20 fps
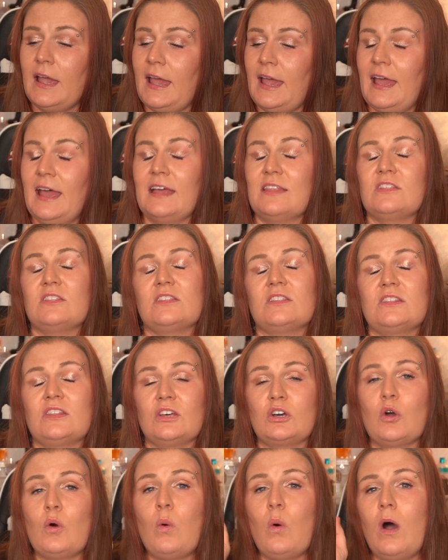and
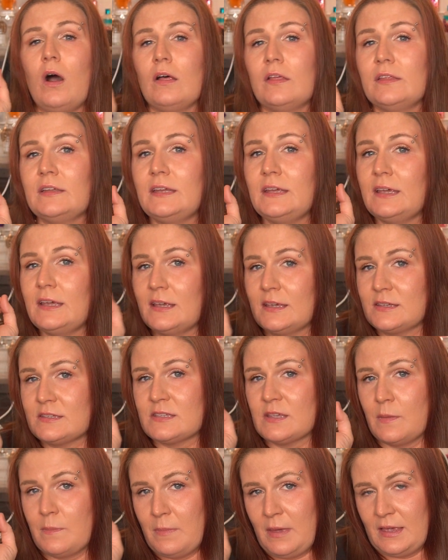the quality
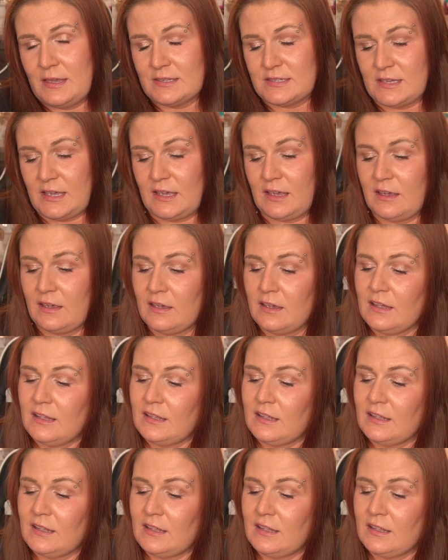is amazing.